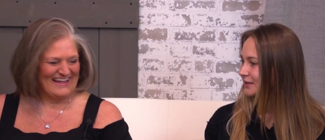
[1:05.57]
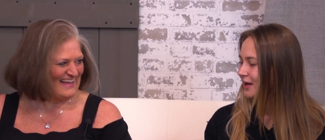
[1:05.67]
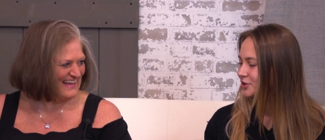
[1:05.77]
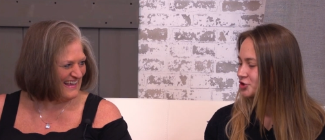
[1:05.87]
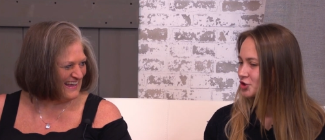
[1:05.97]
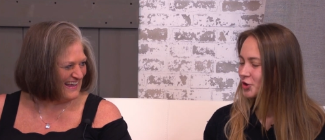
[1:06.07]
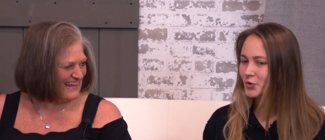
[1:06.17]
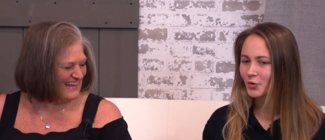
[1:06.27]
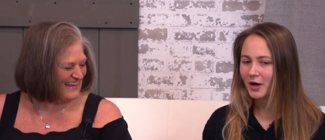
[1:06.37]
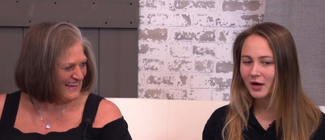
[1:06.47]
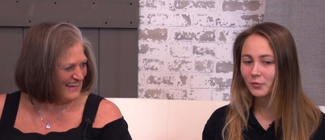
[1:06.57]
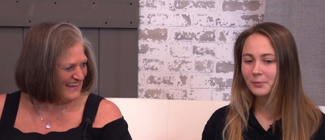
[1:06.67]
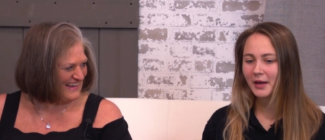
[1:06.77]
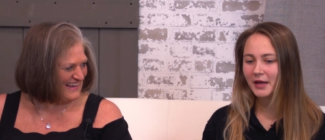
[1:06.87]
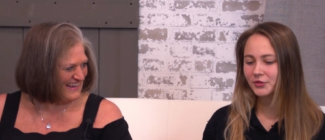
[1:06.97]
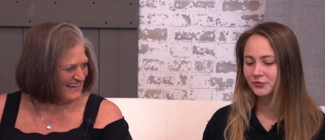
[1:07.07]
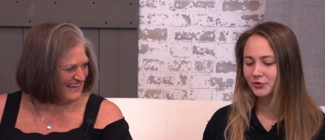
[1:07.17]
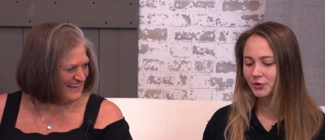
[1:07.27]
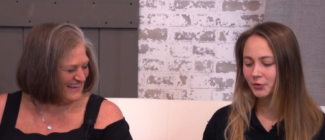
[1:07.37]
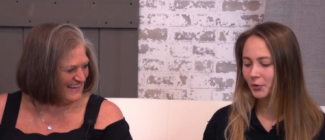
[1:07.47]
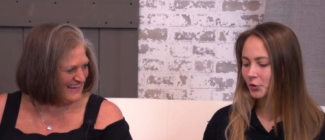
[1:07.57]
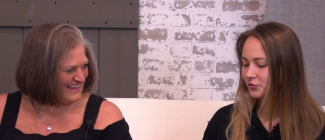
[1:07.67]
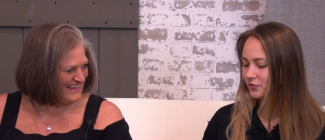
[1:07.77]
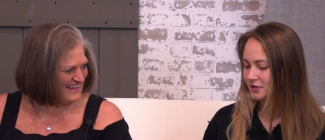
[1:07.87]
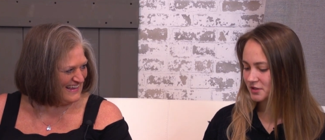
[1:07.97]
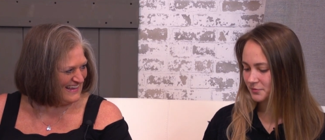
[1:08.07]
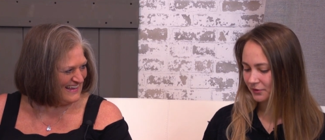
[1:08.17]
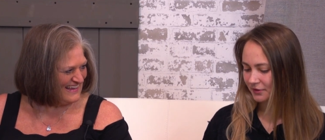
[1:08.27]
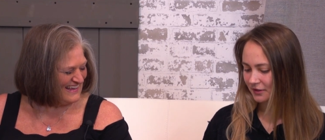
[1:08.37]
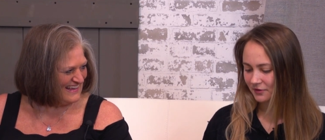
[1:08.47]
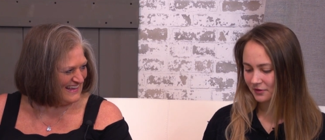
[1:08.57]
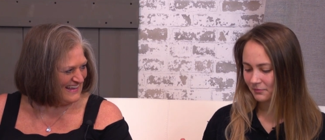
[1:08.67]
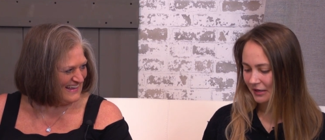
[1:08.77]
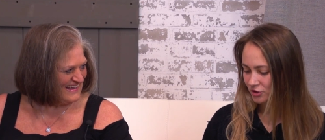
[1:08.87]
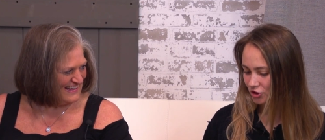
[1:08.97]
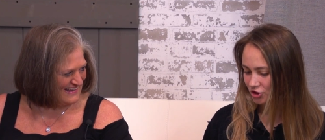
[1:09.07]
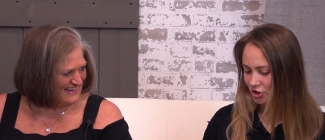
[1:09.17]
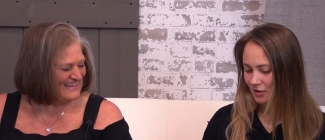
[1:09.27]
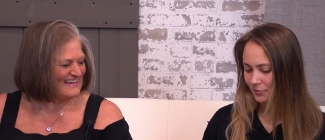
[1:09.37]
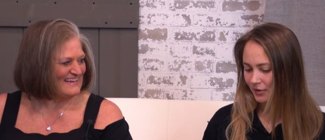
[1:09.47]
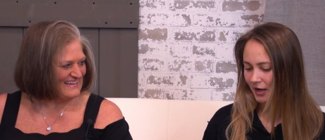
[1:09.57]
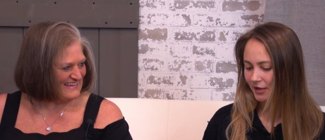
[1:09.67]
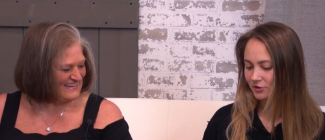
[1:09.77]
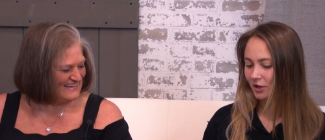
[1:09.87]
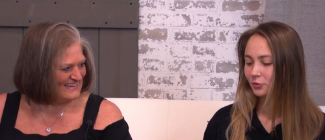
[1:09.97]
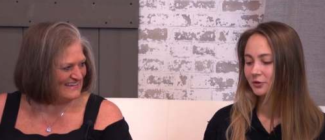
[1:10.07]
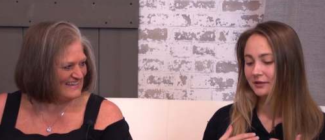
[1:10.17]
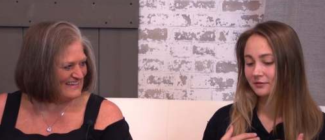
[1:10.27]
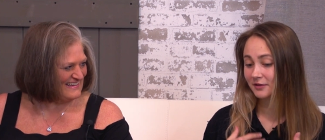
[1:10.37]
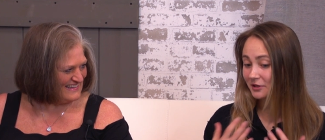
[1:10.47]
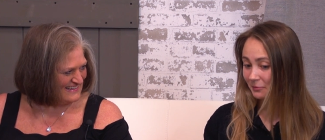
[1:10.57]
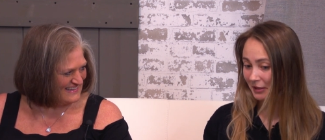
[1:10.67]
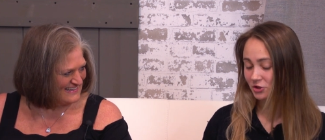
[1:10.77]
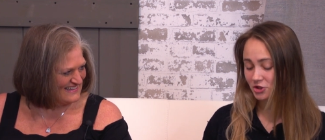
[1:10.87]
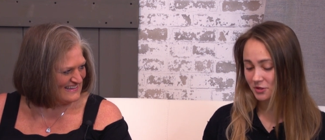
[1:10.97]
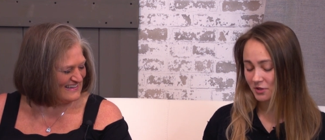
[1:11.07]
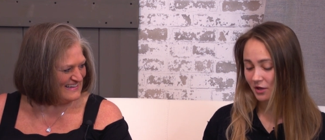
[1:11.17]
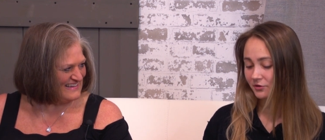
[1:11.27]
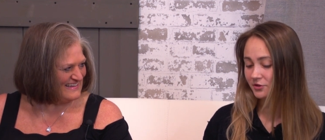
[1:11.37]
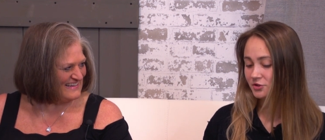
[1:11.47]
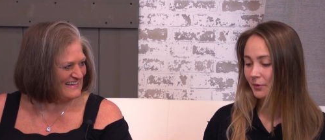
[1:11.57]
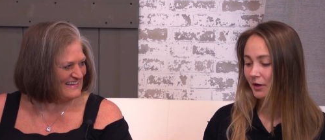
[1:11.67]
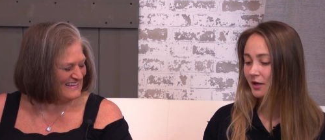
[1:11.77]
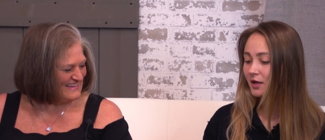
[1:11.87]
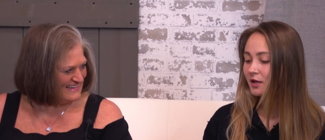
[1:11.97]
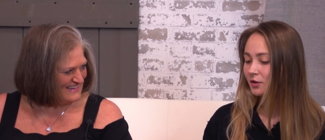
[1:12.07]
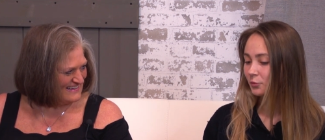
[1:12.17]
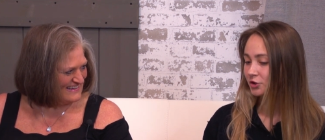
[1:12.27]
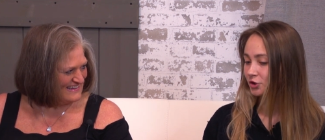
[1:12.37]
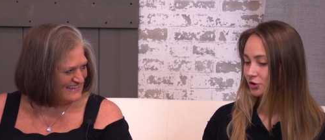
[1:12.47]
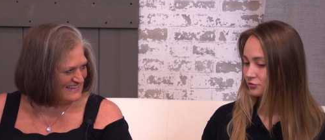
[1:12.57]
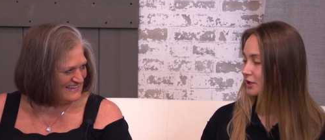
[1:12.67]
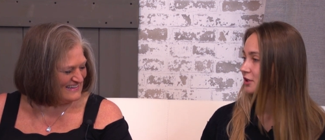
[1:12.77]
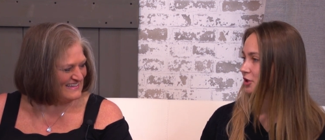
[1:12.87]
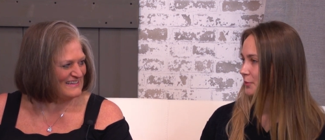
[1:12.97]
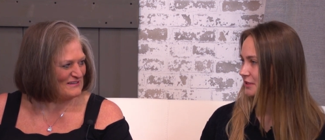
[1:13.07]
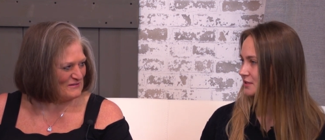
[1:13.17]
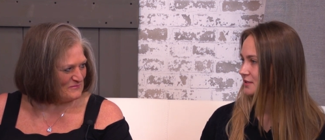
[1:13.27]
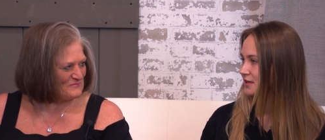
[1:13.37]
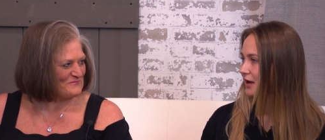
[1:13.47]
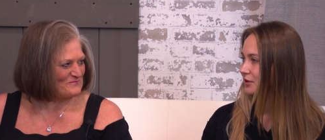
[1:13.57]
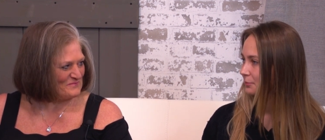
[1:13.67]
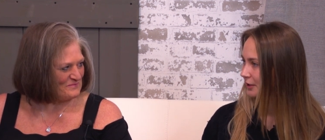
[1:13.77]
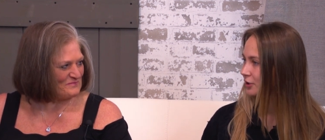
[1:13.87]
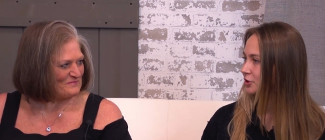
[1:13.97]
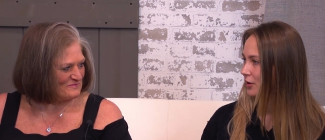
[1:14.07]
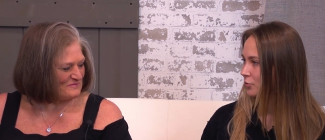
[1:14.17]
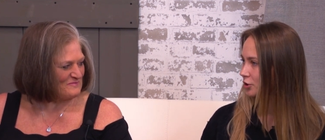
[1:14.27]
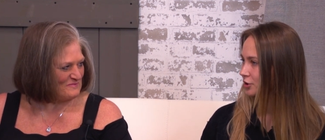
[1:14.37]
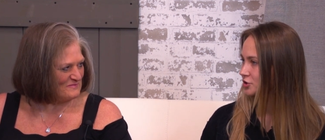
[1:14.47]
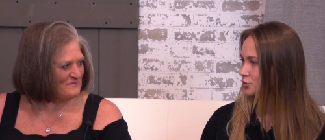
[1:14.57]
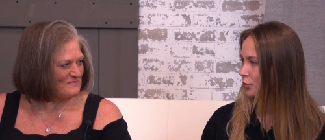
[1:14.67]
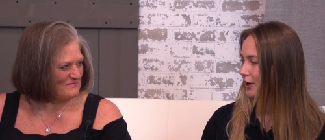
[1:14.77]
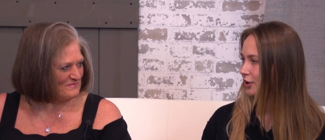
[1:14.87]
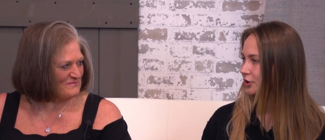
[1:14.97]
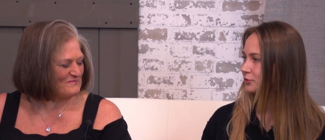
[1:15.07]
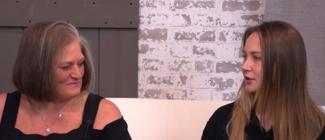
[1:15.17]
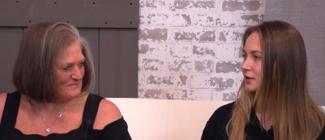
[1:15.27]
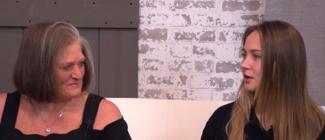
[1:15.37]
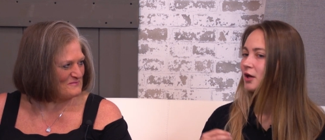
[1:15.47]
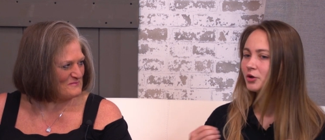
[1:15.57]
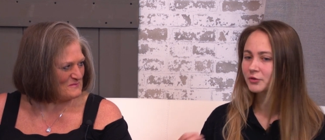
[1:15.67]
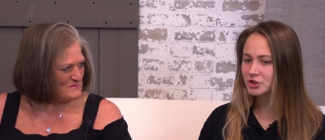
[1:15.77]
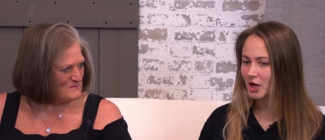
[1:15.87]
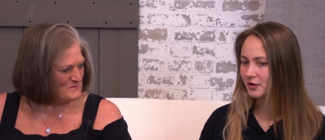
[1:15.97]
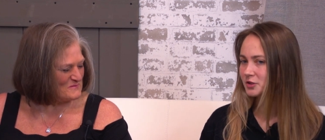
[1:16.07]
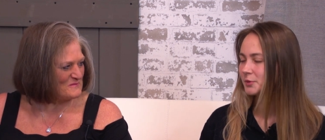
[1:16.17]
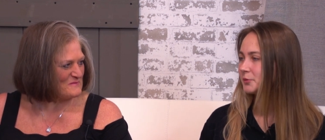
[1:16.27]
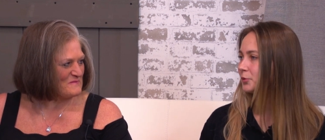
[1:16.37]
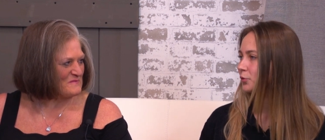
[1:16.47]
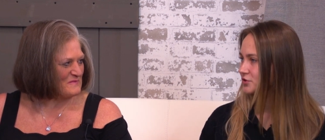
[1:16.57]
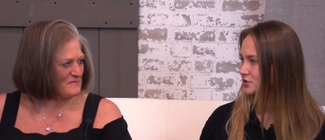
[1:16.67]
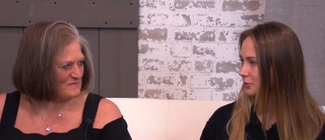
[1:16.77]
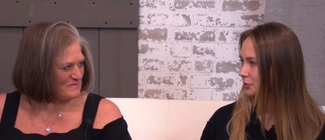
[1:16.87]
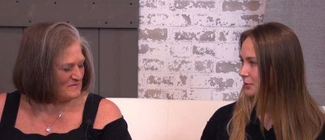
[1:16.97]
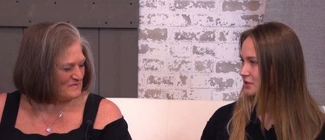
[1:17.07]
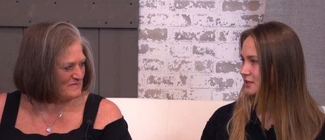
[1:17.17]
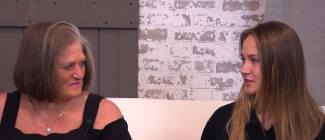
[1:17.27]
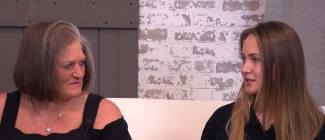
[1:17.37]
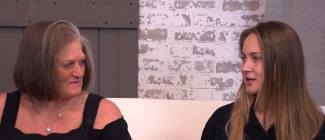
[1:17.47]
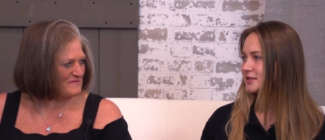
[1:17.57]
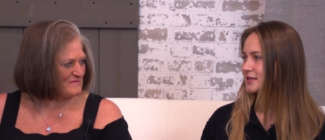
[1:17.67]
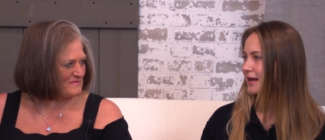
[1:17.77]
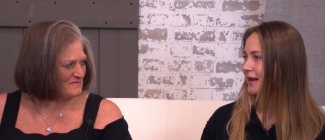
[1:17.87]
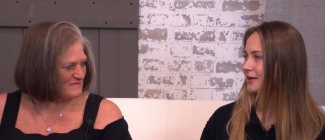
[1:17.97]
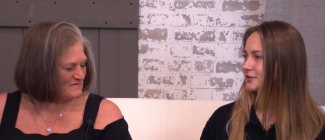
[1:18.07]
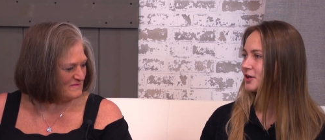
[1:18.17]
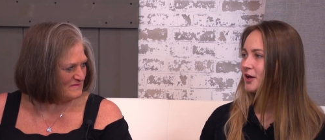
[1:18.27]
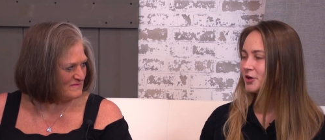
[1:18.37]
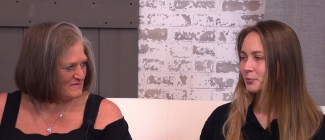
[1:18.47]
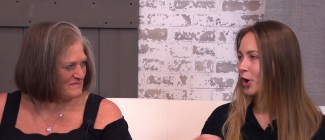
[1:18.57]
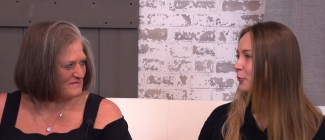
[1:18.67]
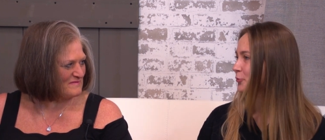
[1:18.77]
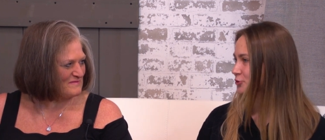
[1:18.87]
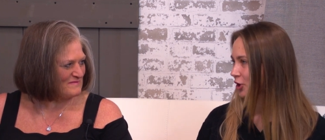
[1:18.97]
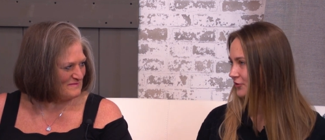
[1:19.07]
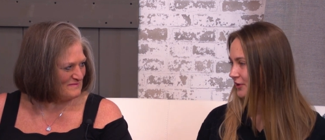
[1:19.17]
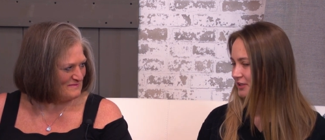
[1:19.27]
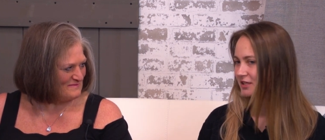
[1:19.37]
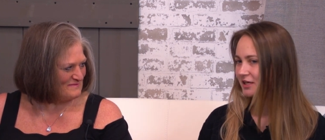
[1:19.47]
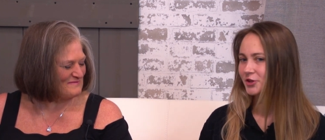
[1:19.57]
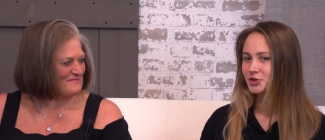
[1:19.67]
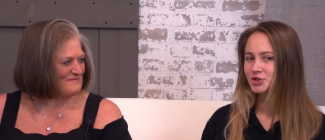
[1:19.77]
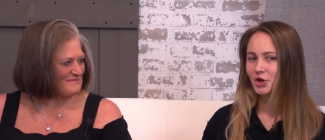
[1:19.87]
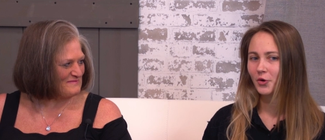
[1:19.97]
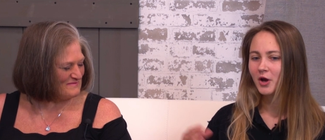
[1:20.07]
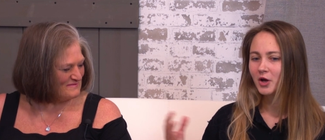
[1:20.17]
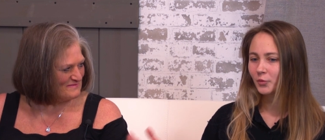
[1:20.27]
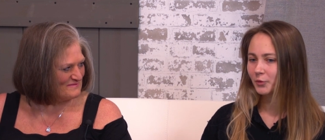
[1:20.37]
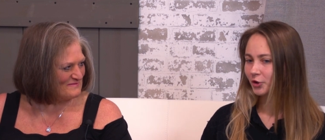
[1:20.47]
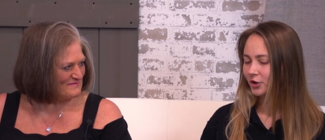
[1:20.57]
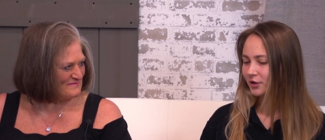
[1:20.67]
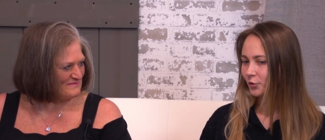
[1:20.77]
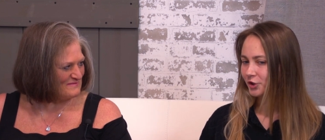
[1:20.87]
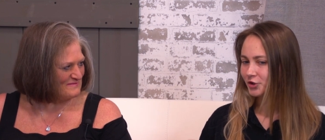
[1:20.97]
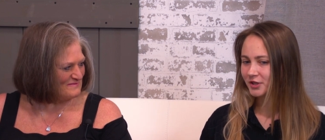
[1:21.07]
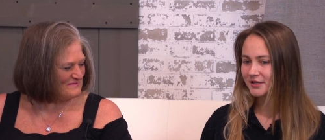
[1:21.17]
Speaker 1: so uh, we met through, both of us believe in mentorship, uh, not only giving mentorship to others, but when you're running your business, having peer networks where you can reach out to people with similar businesses and problem solve things together. So we were in one of these